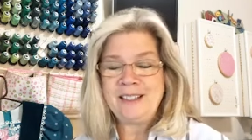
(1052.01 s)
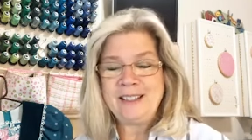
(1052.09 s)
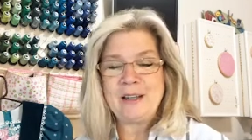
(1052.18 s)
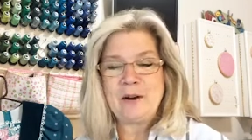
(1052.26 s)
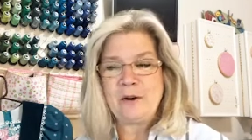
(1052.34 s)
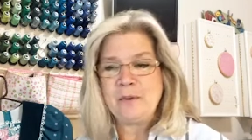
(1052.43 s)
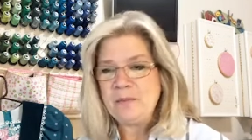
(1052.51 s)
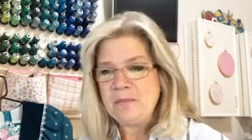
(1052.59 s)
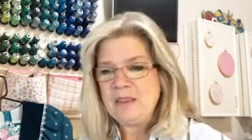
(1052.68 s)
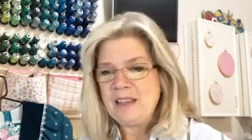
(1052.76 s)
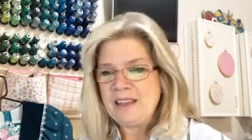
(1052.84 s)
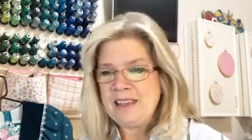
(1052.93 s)
So
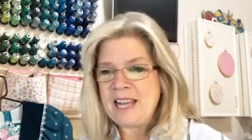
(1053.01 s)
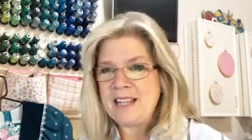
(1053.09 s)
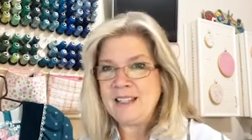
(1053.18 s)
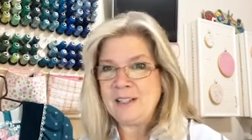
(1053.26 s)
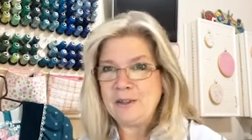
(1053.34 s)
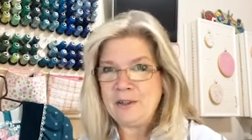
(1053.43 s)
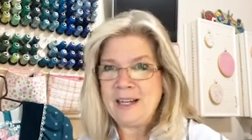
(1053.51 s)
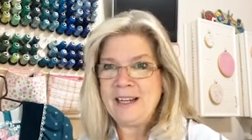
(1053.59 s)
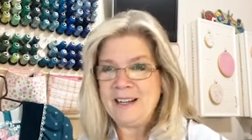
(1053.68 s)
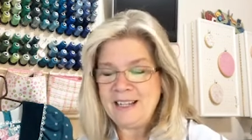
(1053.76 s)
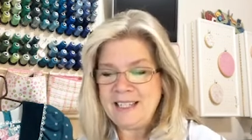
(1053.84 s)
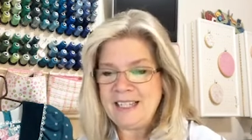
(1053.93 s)
that's a
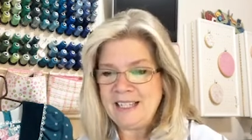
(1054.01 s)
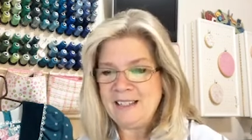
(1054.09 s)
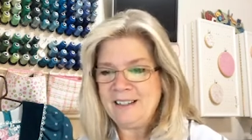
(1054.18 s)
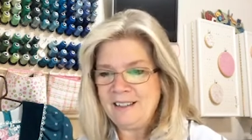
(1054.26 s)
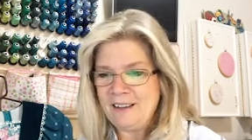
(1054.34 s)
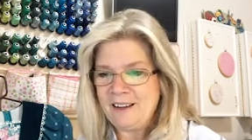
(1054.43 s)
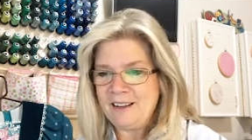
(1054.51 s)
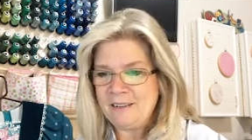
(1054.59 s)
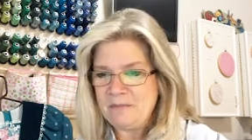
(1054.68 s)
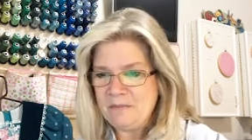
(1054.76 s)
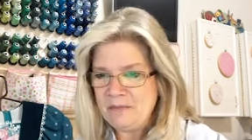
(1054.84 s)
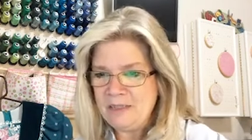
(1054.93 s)
great idea,
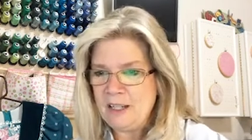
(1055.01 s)
um,